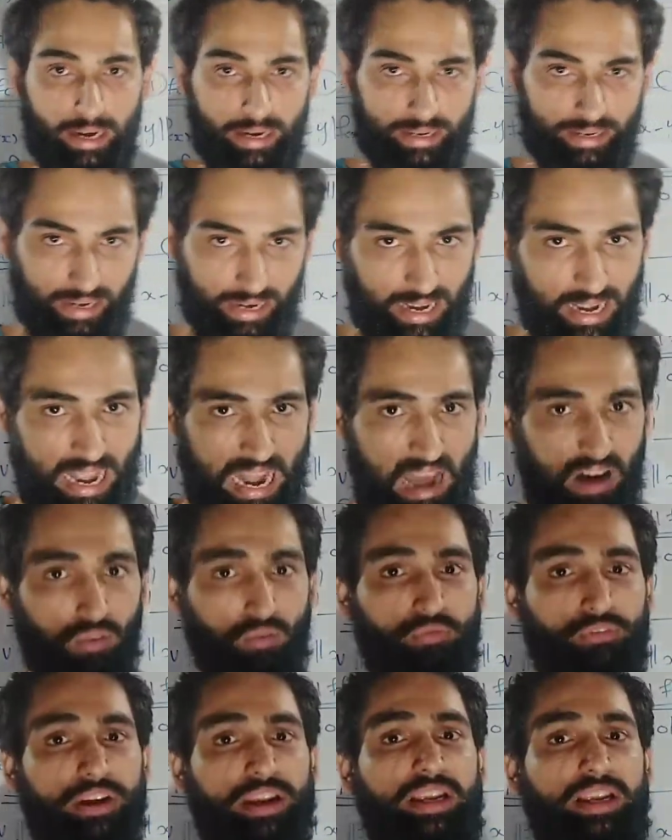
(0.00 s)
Till now,
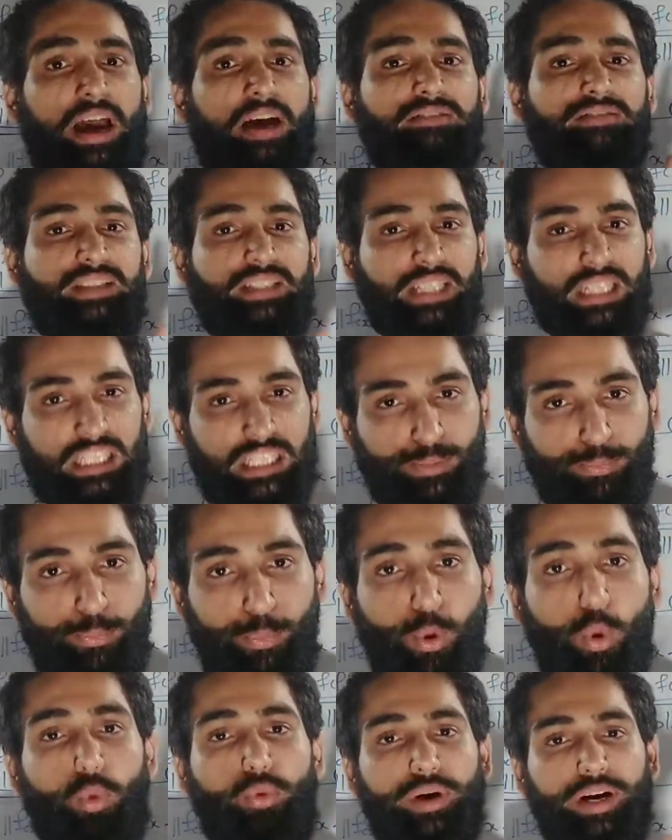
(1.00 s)
we have just
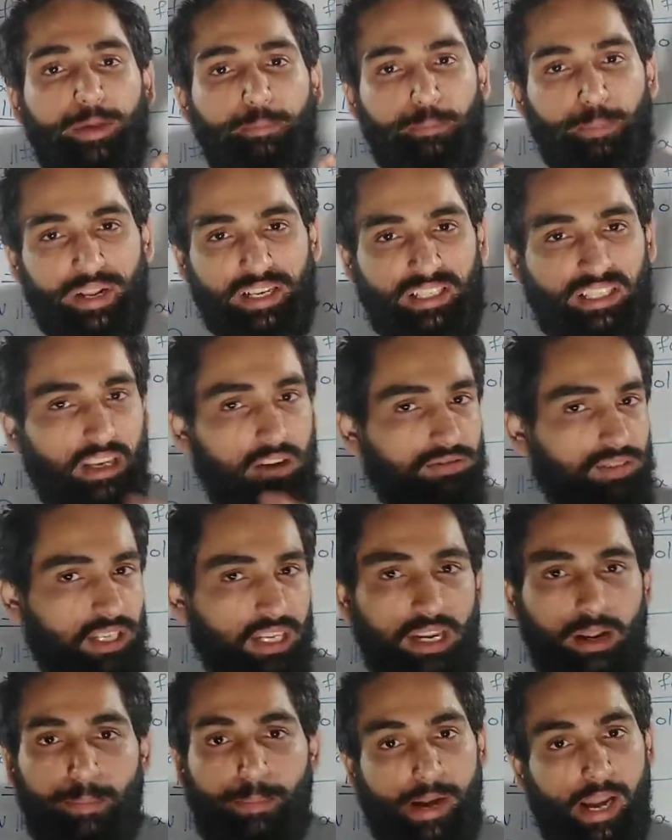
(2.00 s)
proved it preserves
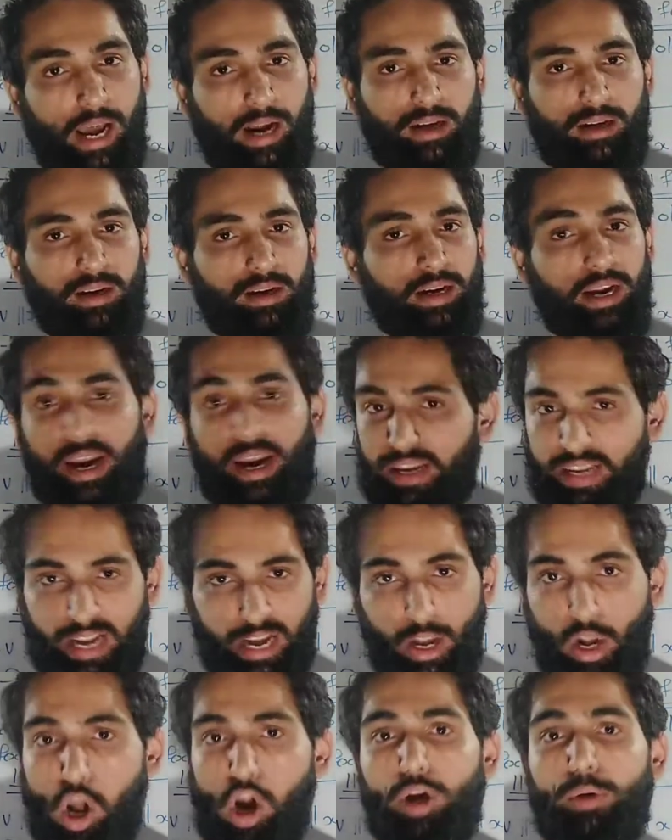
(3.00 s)
inner product. It
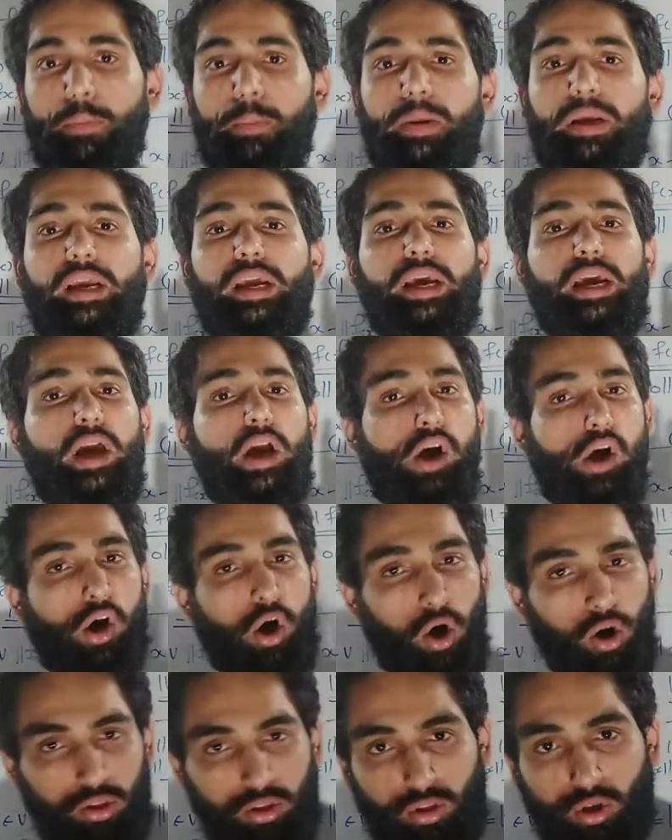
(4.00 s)
cannot be
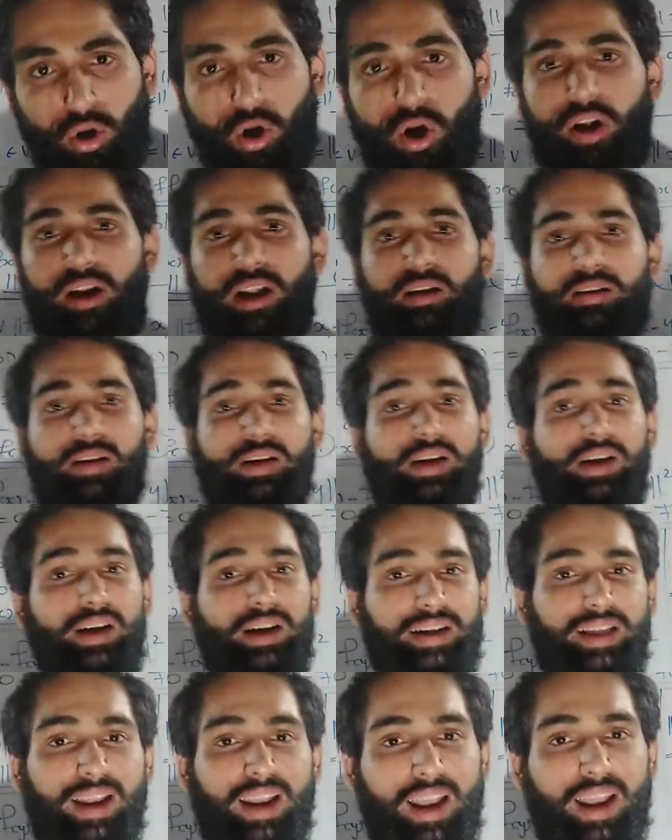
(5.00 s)
orthogonal
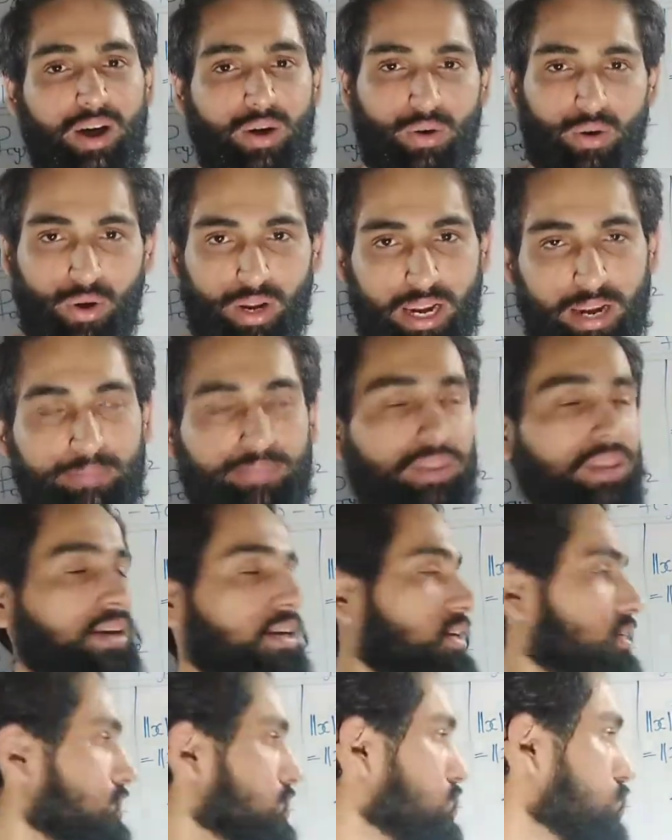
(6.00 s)
till now. Okay?
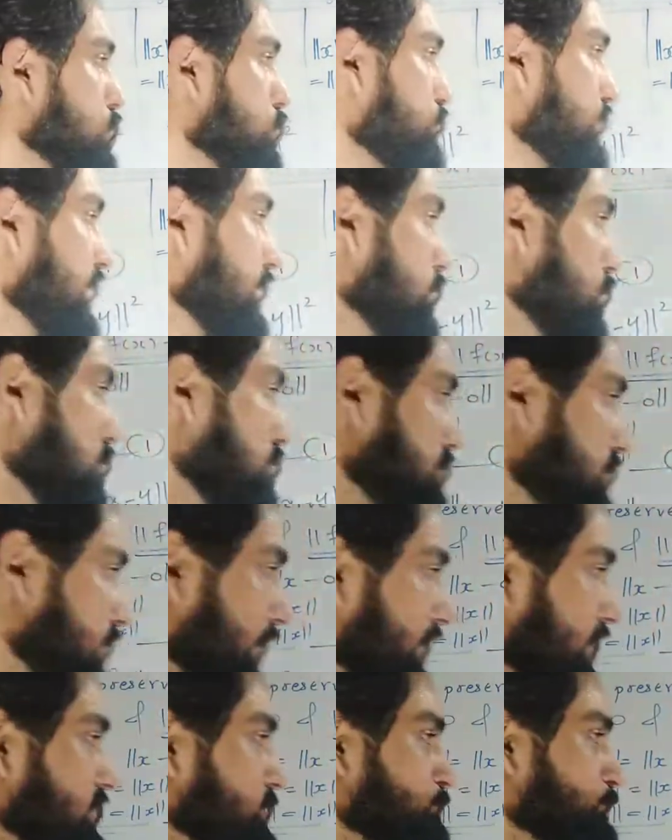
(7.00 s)
So, we know
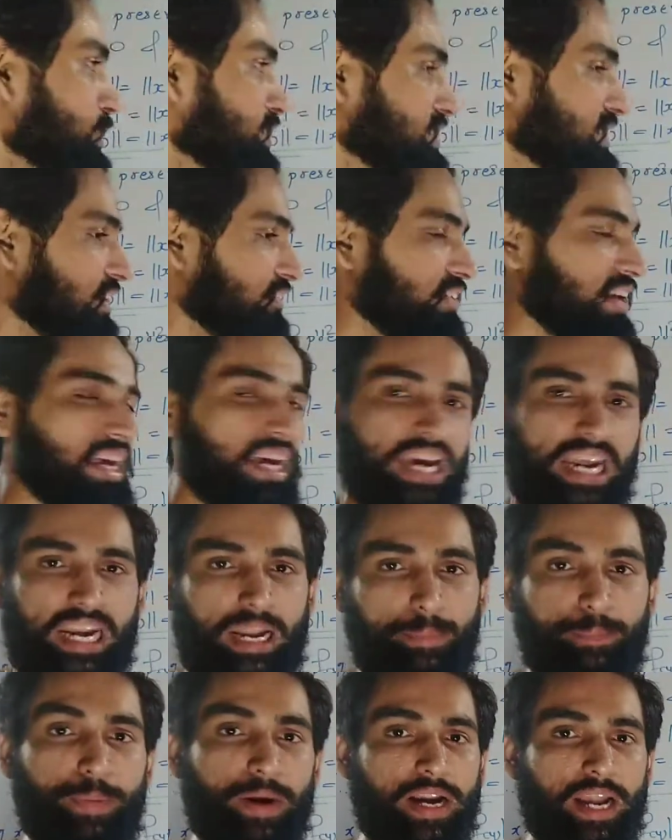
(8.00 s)
it is preserving
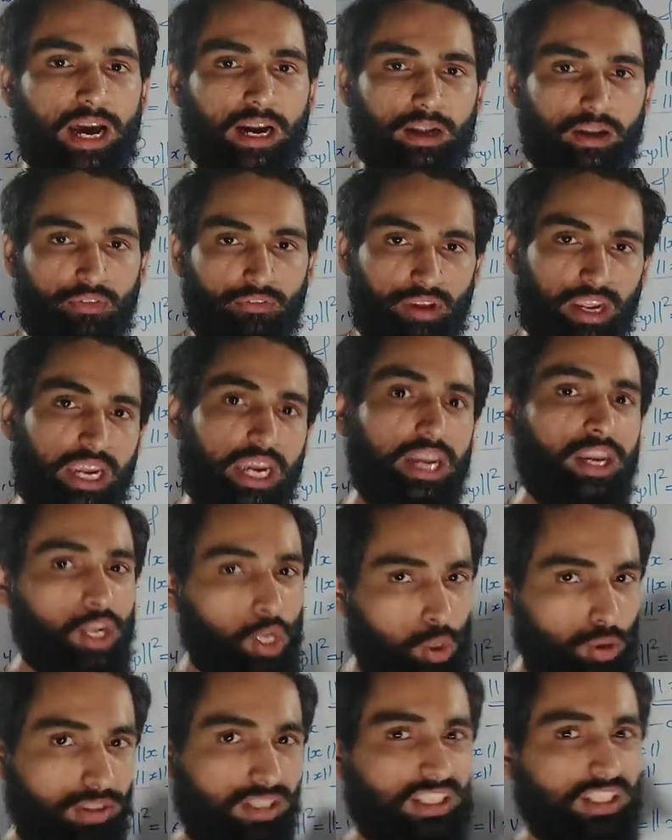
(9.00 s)
inner product. We can
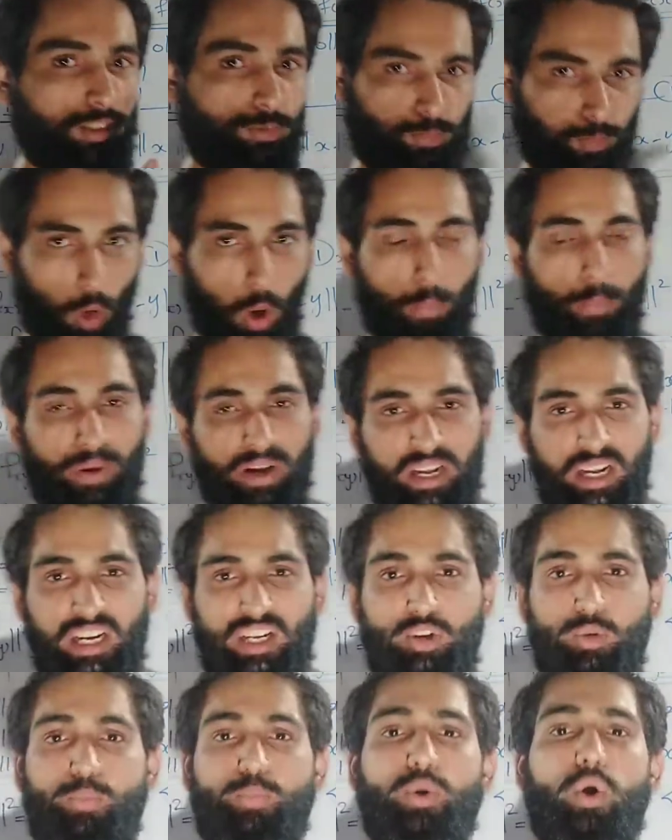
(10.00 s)
use this property
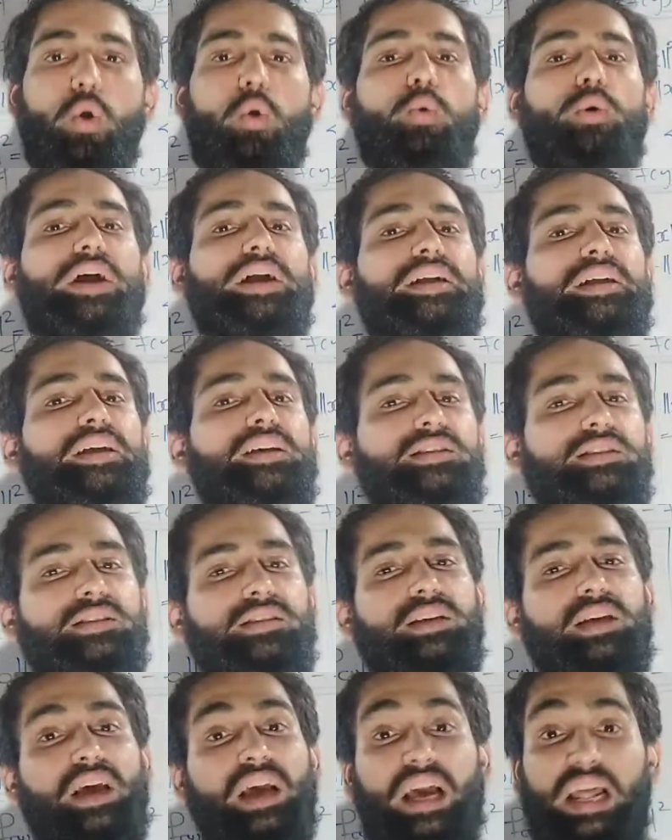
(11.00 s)
to prove it is
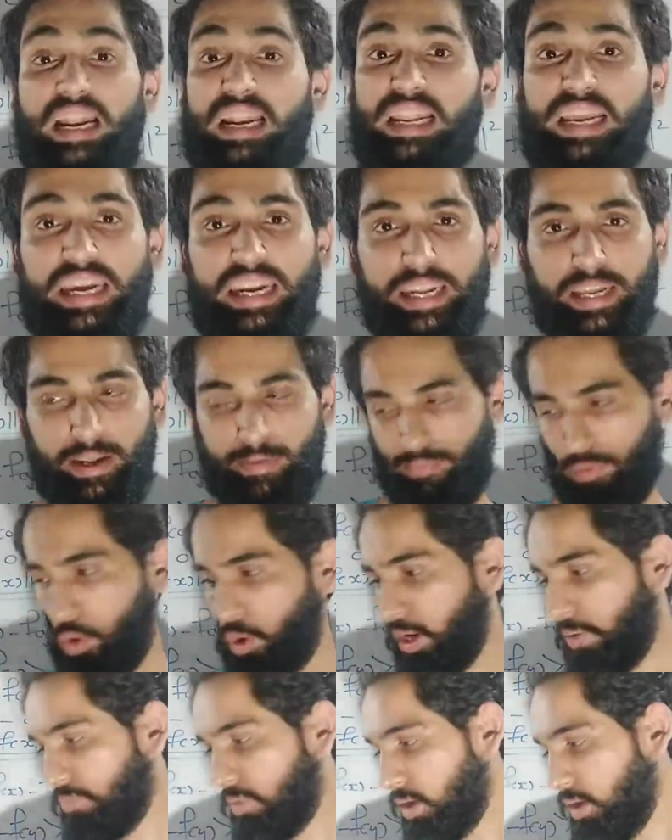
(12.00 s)
linear.
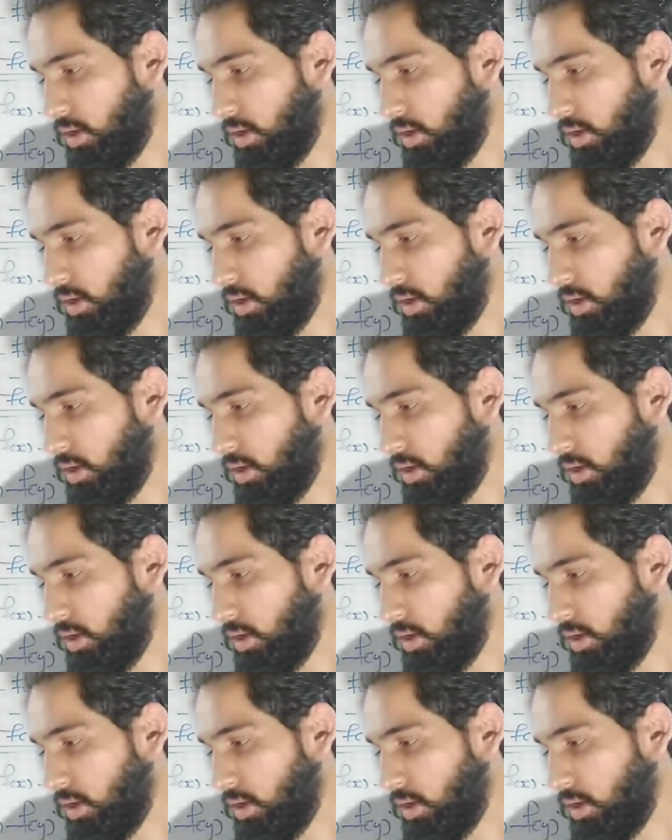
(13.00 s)
Okay?